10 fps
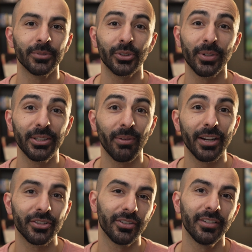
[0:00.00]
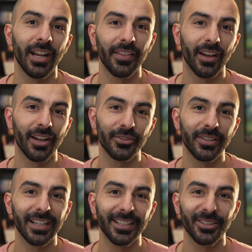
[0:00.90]
screen direction and the
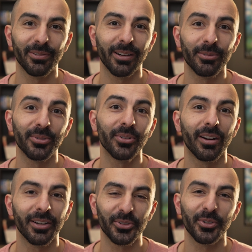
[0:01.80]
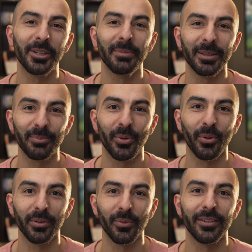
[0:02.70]
180-degree rule are extremely
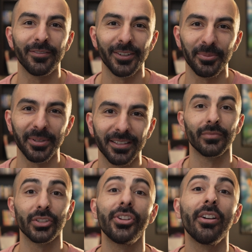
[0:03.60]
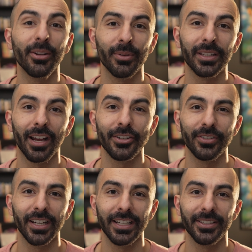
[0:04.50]
important when filming. Starting with the
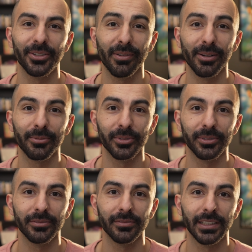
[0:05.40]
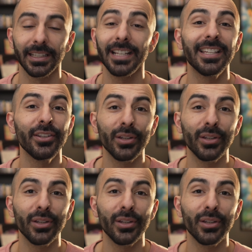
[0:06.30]
180-degree rule. Let's say you